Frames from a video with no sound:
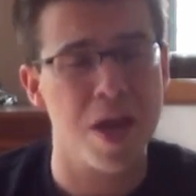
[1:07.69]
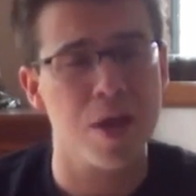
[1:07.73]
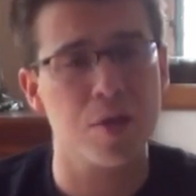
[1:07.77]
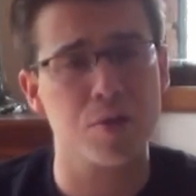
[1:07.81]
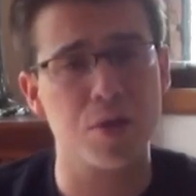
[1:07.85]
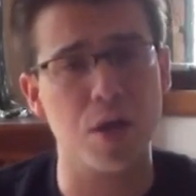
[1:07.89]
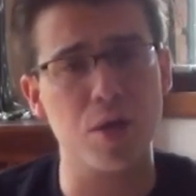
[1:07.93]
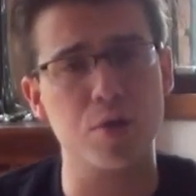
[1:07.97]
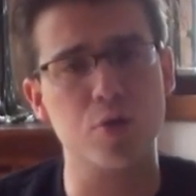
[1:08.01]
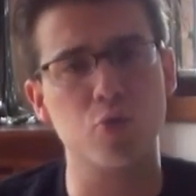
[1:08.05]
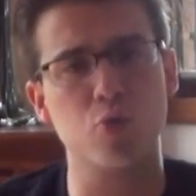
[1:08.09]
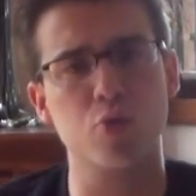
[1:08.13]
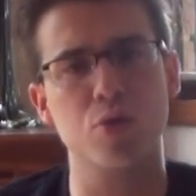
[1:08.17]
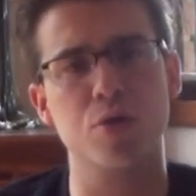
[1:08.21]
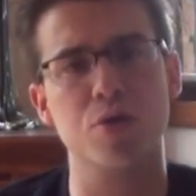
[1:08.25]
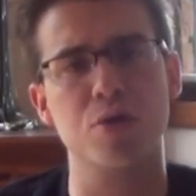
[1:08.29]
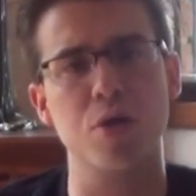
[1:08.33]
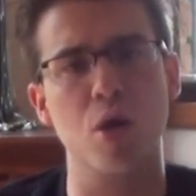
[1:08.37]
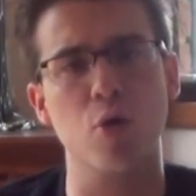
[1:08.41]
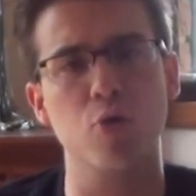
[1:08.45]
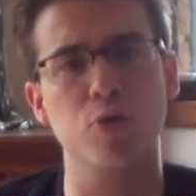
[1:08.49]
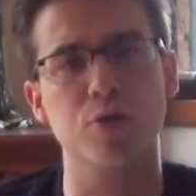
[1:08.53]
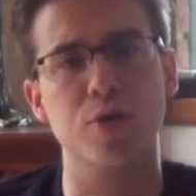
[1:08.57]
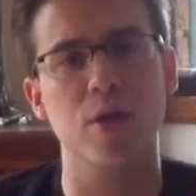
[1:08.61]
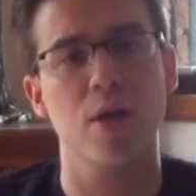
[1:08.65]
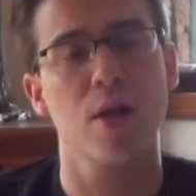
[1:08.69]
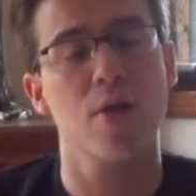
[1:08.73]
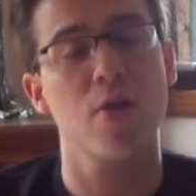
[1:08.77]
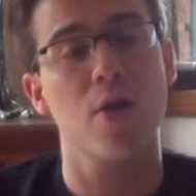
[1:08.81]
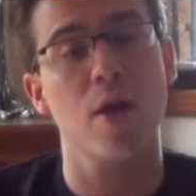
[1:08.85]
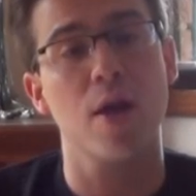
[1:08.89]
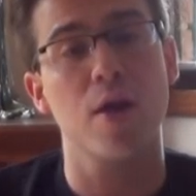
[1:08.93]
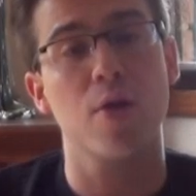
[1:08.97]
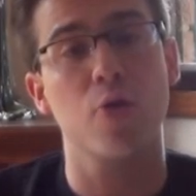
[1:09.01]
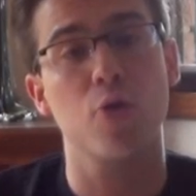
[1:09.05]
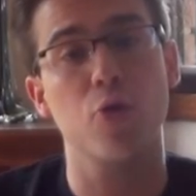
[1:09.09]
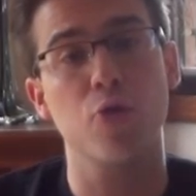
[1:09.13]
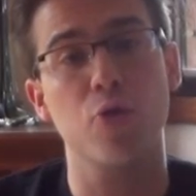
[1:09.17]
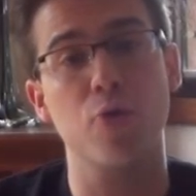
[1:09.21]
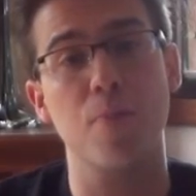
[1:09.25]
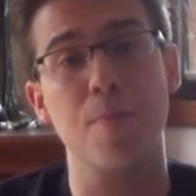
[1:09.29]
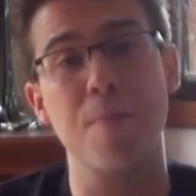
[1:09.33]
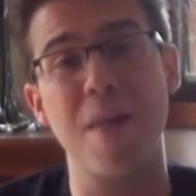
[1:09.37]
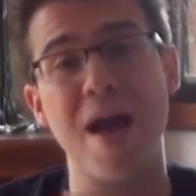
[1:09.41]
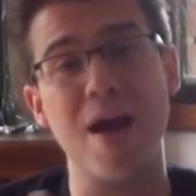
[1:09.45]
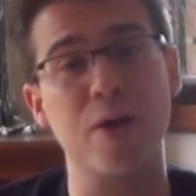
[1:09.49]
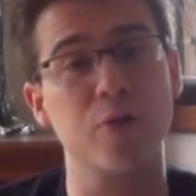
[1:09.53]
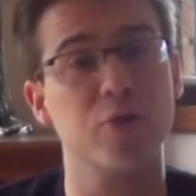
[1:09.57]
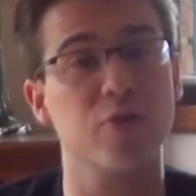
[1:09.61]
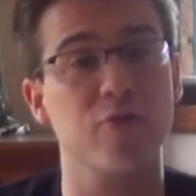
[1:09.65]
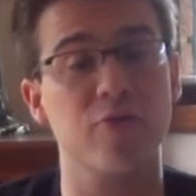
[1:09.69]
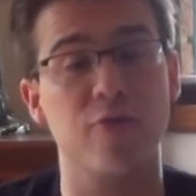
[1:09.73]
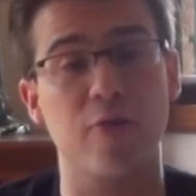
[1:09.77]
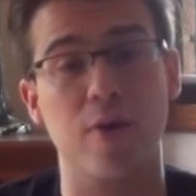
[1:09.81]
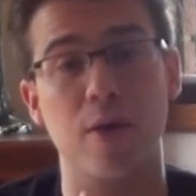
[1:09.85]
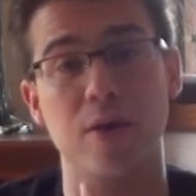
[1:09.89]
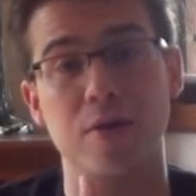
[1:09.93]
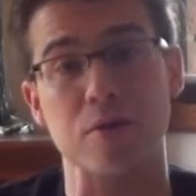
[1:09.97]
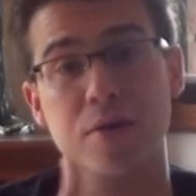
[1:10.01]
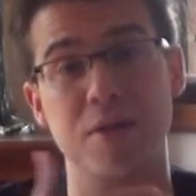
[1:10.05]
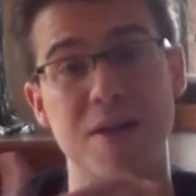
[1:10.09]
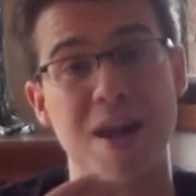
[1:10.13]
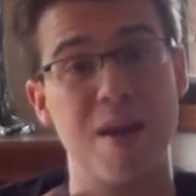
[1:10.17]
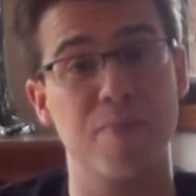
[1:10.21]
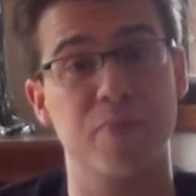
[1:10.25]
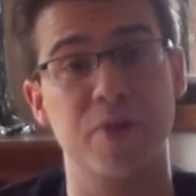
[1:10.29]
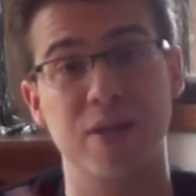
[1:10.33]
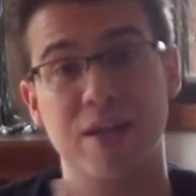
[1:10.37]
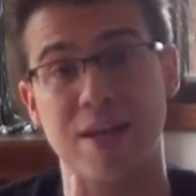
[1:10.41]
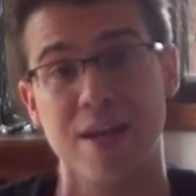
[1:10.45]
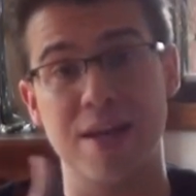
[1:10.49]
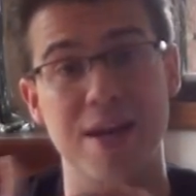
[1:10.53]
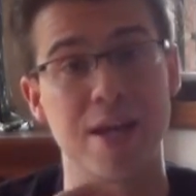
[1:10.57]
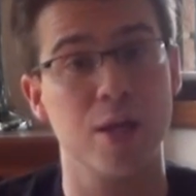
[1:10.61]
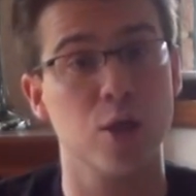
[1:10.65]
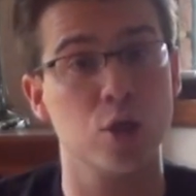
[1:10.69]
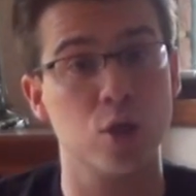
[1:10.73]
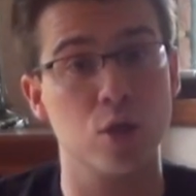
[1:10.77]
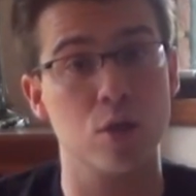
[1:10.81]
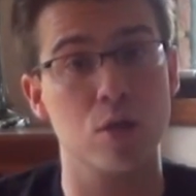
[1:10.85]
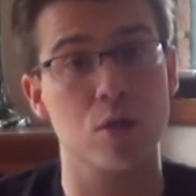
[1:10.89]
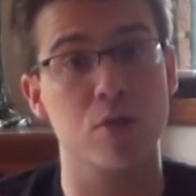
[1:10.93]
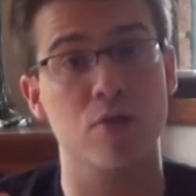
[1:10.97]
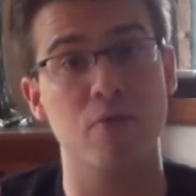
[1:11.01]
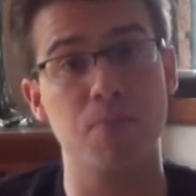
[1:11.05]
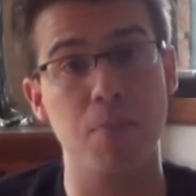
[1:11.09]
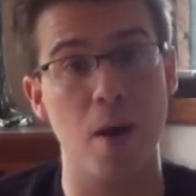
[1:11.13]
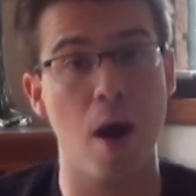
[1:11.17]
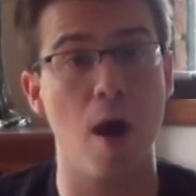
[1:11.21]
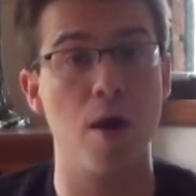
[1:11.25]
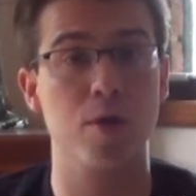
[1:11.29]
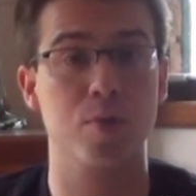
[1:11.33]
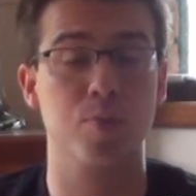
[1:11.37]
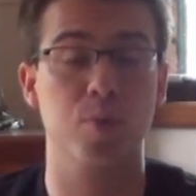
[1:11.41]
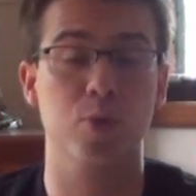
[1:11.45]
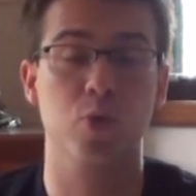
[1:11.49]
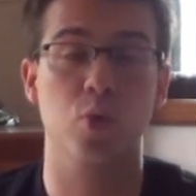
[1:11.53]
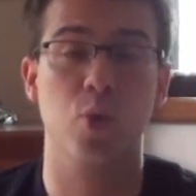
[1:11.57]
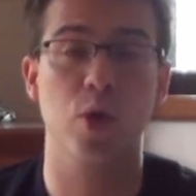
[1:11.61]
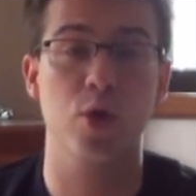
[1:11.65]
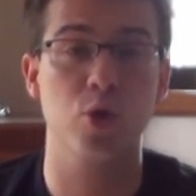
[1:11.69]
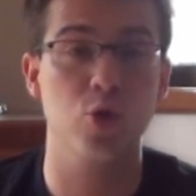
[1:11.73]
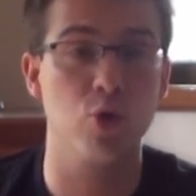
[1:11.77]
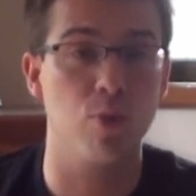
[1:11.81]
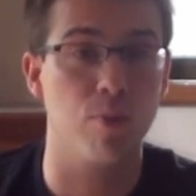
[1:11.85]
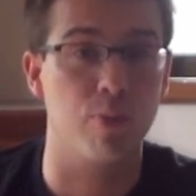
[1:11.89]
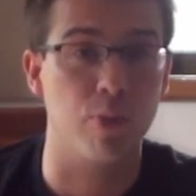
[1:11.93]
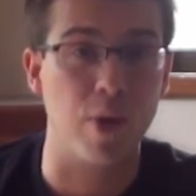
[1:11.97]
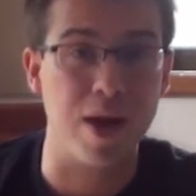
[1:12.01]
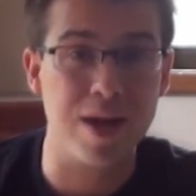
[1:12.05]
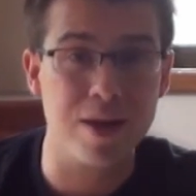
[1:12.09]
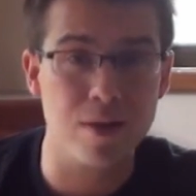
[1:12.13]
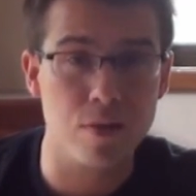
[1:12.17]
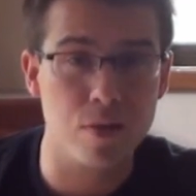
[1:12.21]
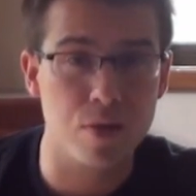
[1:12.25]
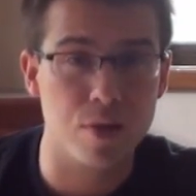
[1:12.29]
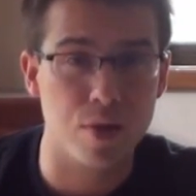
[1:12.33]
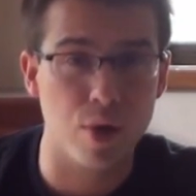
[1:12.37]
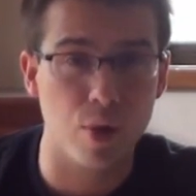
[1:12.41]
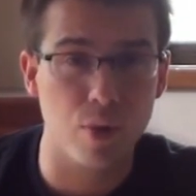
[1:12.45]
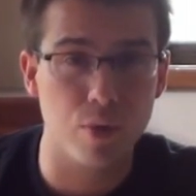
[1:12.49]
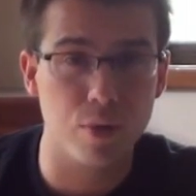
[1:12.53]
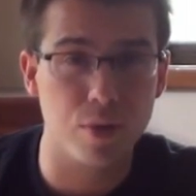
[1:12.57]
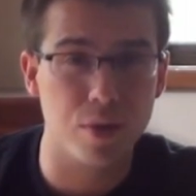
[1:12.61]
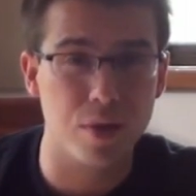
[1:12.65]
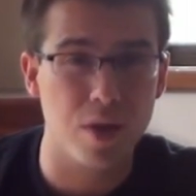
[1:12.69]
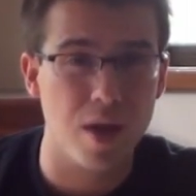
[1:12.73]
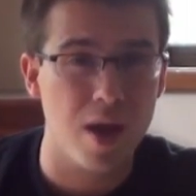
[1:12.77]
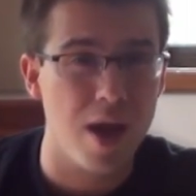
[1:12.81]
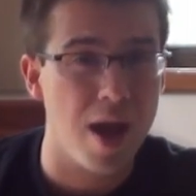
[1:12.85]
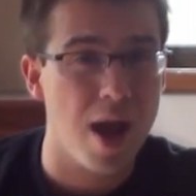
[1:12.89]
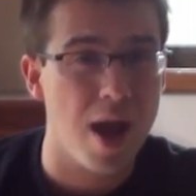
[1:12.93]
So as a result, the amount of synaptic connections that have passed between your brain cells